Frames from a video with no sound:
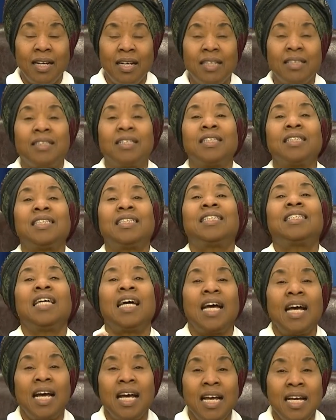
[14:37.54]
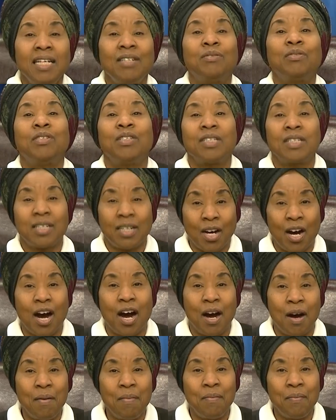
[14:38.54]
the day will
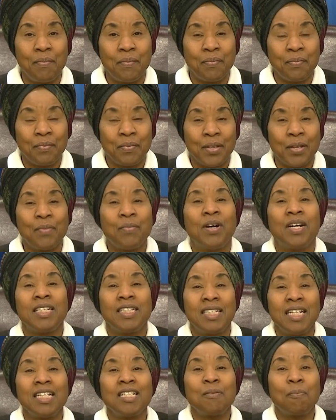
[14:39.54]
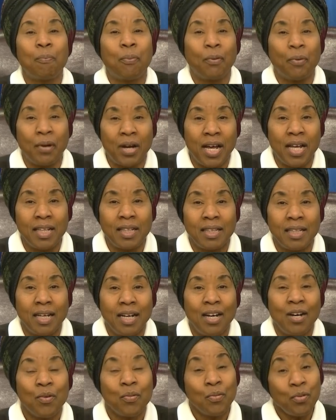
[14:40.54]
come when this breath
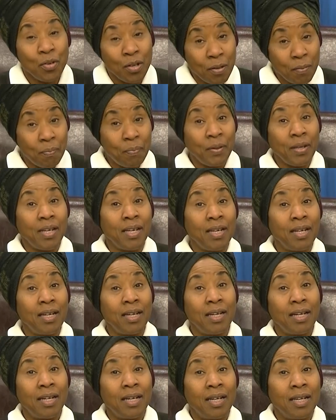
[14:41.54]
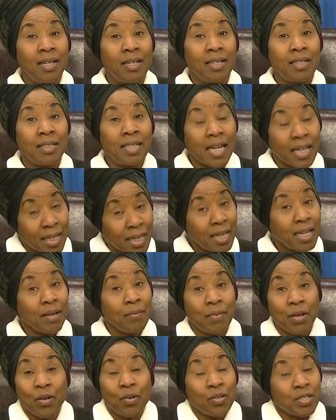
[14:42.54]
will be
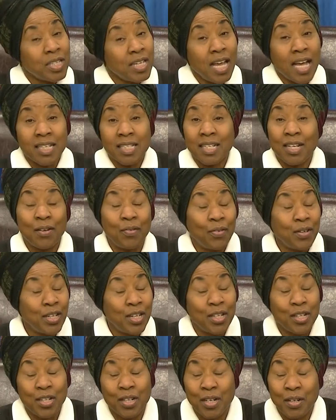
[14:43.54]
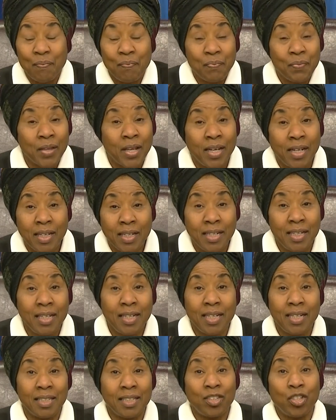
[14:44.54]
taken, because he has given it. He
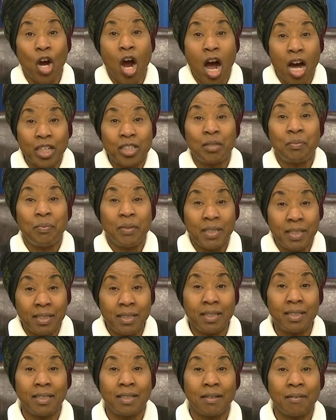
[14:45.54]
didn't charge me.